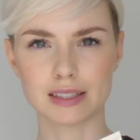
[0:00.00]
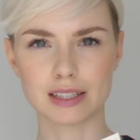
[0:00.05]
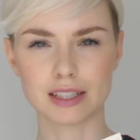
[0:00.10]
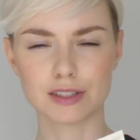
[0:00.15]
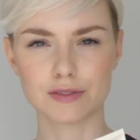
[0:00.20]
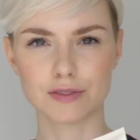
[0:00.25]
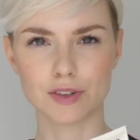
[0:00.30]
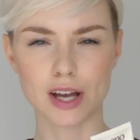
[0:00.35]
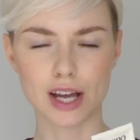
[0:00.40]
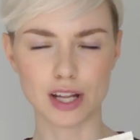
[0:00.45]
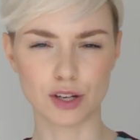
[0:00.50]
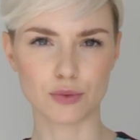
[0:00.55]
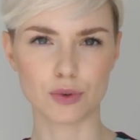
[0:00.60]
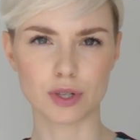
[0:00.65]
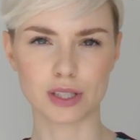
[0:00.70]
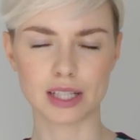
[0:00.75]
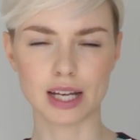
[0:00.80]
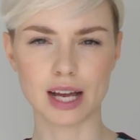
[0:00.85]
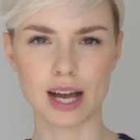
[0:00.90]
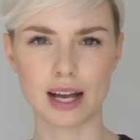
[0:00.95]
this for
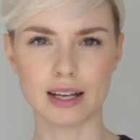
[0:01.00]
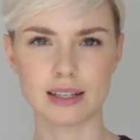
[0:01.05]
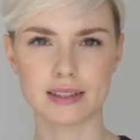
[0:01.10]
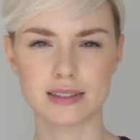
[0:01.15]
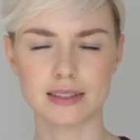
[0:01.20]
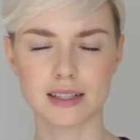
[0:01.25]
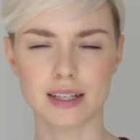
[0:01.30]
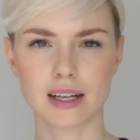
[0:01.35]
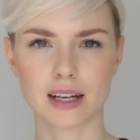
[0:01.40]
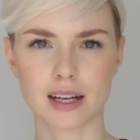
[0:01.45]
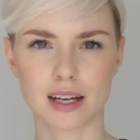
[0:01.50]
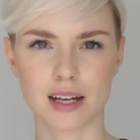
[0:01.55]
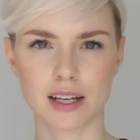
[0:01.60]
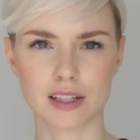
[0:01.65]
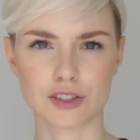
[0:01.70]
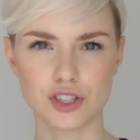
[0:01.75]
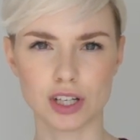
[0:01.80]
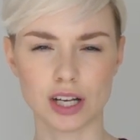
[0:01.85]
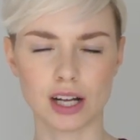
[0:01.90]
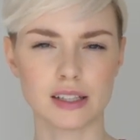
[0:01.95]
anyone that has a
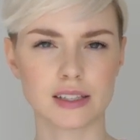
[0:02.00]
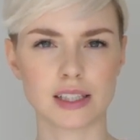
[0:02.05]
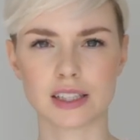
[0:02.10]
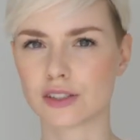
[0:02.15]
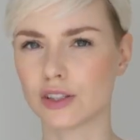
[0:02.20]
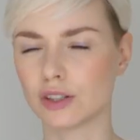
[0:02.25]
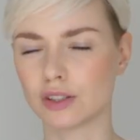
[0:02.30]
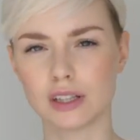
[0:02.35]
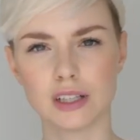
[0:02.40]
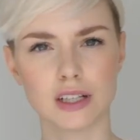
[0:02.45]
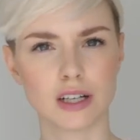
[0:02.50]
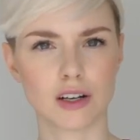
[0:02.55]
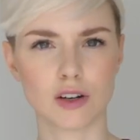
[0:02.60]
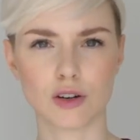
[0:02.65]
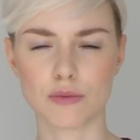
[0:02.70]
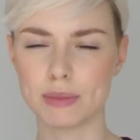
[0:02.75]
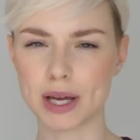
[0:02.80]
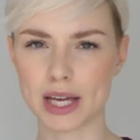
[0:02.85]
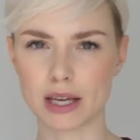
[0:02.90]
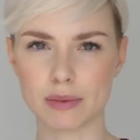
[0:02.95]
child, a toddler or
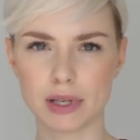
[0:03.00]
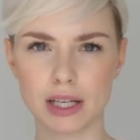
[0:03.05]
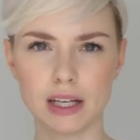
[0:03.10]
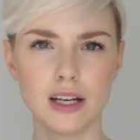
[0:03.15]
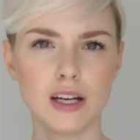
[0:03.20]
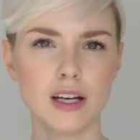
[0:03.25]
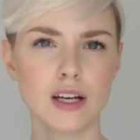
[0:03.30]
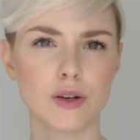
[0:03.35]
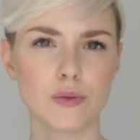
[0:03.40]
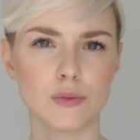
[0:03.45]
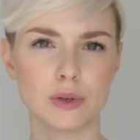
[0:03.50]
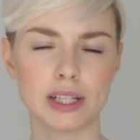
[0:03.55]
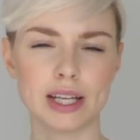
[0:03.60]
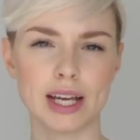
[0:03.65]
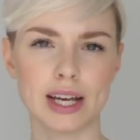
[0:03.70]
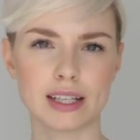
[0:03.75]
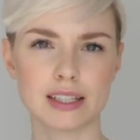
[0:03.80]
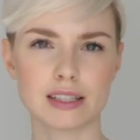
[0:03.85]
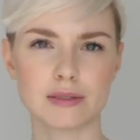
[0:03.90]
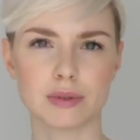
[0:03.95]
baby with
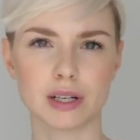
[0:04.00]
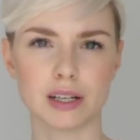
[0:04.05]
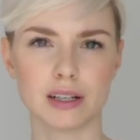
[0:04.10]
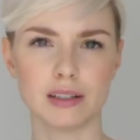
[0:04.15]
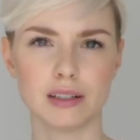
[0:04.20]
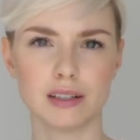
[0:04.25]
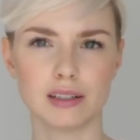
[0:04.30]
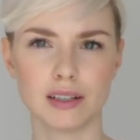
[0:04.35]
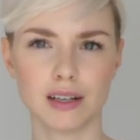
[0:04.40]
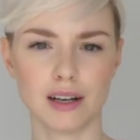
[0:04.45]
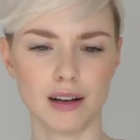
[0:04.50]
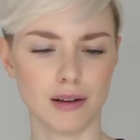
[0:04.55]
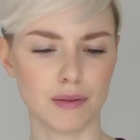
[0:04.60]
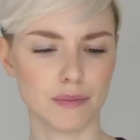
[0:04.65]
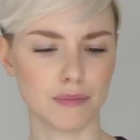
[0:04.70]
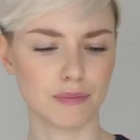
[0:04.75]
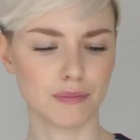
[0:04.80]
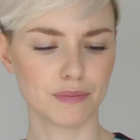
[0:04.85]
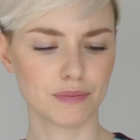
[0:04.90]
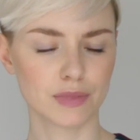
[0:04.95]
eczema.
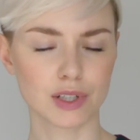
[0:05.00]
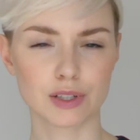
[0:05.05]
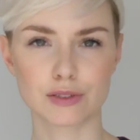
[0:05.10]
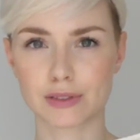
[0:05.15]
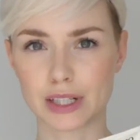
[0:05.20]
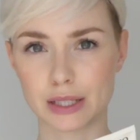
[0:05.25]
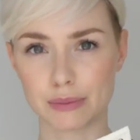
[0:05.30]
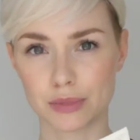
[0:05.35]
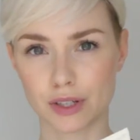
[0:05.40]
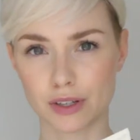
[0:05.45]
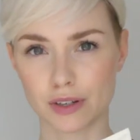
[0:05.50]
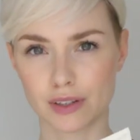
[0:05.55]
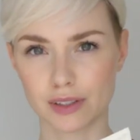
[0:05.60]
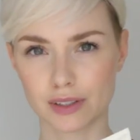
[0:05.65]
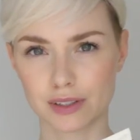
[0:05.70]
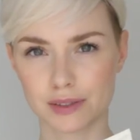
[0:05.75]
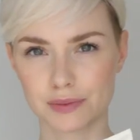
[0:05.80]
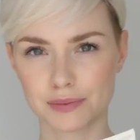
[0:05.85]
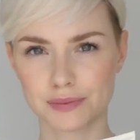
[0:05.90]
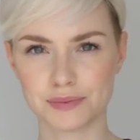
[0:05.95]
Great
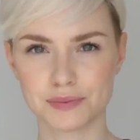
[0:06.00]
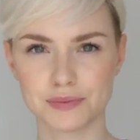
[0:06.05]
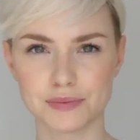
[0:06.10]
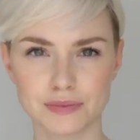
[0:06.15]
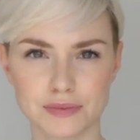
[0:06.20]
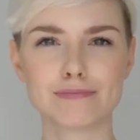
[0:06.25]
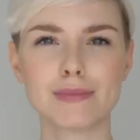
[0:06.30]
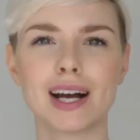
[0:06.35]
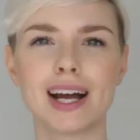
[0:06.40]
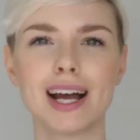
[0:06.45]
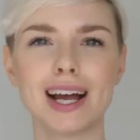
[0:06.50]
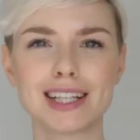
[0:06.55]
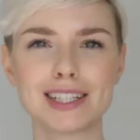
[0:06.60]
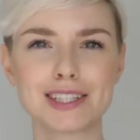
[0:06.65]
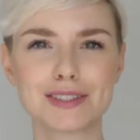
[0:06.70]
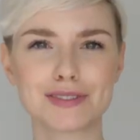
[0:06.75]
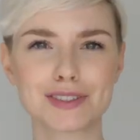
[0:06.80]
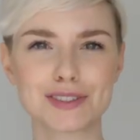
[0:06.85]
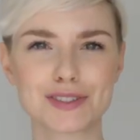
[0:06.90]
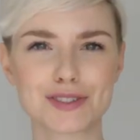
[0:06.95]
product. My
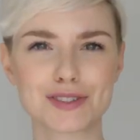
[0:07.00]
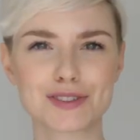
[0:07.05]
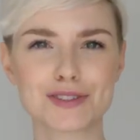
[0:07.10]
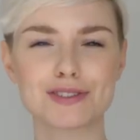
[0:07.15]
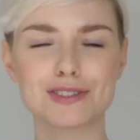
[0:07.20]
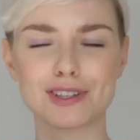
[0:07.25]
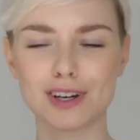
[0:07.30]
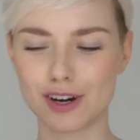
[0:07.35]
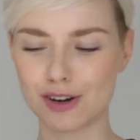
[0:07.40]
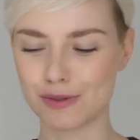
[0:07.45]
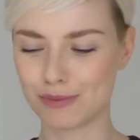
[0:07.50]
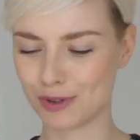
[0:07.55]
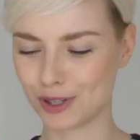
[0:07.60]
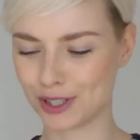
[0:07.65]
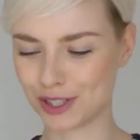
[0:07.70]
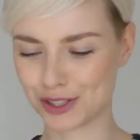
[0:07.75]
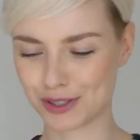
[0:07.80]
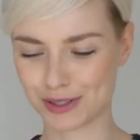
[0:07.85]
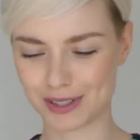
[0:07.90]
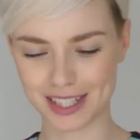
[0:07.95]
hands feel so
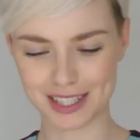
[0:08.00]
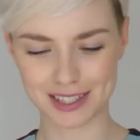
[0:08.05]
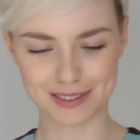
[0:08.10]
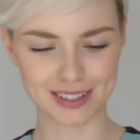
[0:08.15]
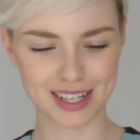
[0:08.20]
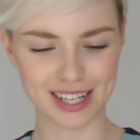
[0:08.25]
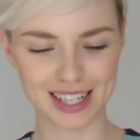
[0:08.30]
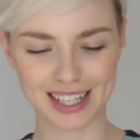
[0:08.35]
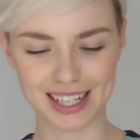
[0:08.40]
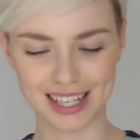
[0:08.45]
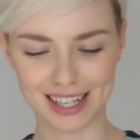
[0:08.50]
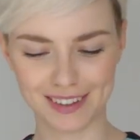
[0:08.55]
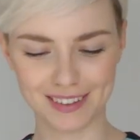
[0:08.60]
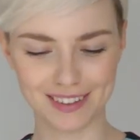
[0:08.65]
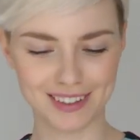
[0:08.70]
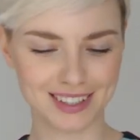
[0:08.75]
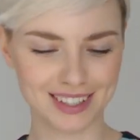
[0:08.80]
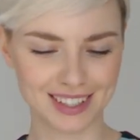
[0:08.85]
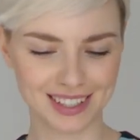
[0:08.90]
moisturized right now.